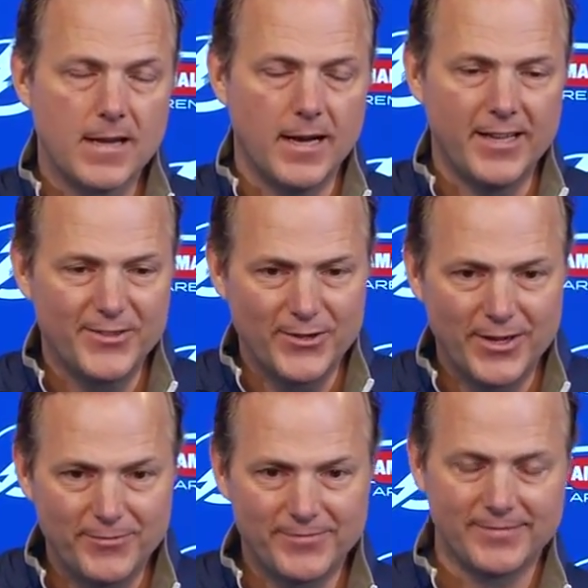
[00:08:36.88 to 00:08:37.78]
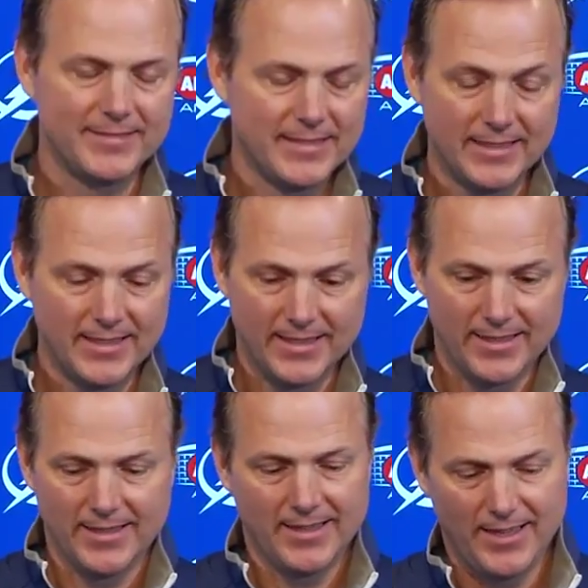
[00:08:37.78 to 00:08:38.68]
I don't know. I
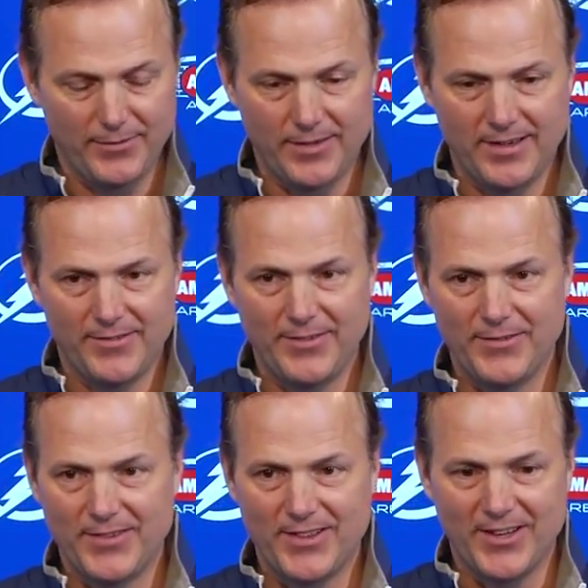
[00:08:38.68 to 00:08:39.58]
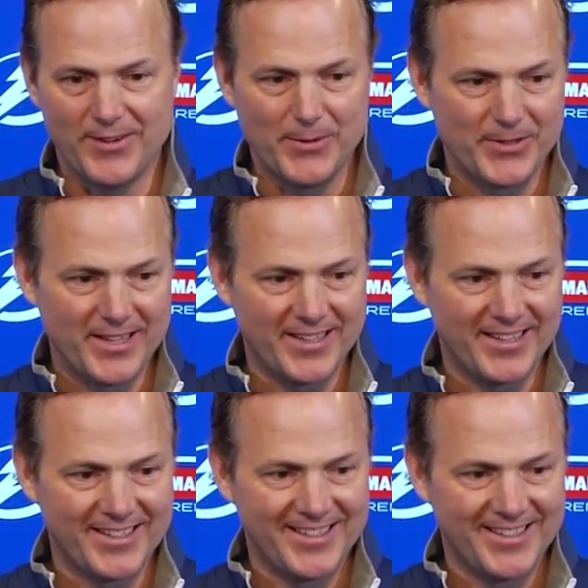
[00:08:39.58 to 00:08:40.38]
haven't even thought about that yet.